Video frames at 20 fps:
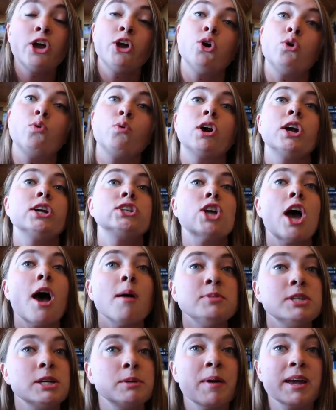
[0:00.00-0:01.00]
who were
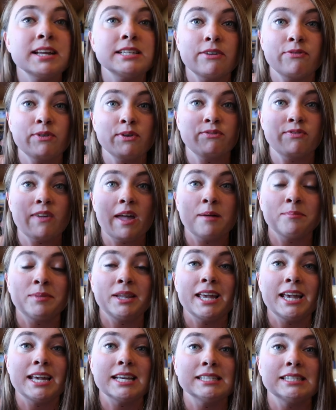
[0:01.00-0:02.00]
adopted by different
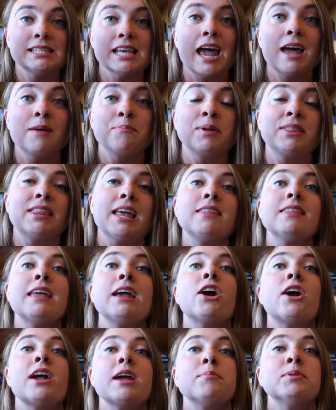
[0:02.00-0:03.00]
families, but then they
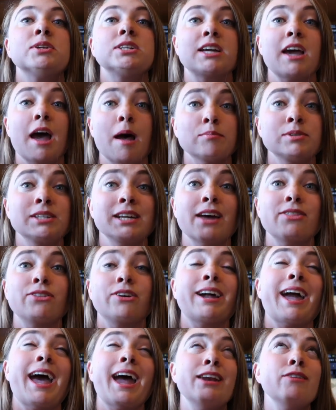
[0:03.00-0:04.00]
are able to come together
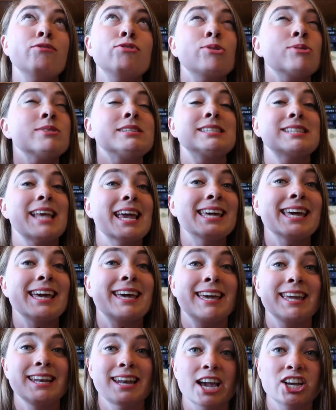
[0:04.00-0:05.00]
kind of through a
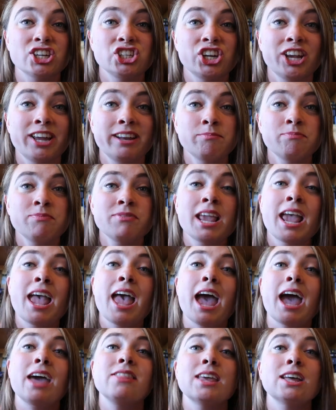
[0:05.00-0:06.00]
psychic connection,
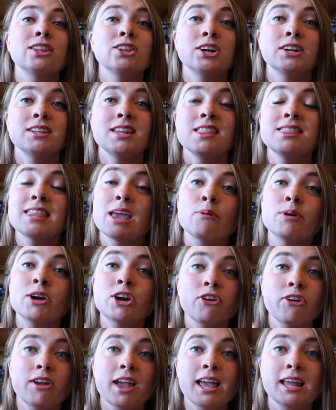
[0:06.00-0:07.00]
and they learn that they were
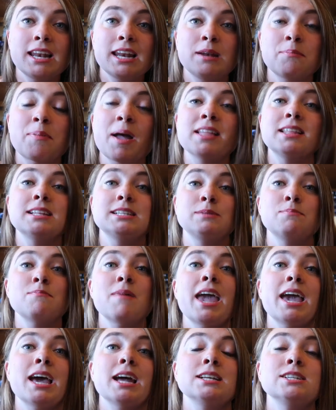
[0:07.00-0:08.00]
created by this
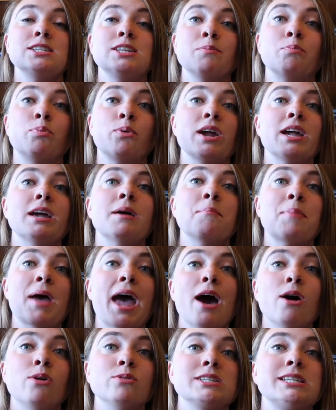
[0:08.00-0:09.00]
man to bring
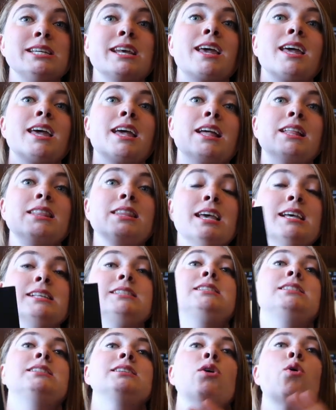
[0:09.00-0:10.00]
about
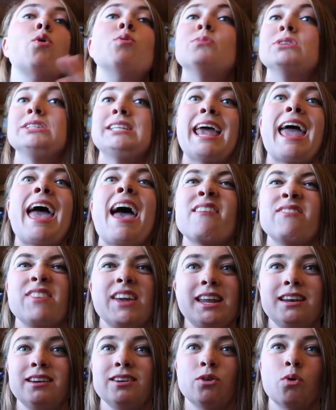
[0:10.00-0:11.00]
this almost heaven,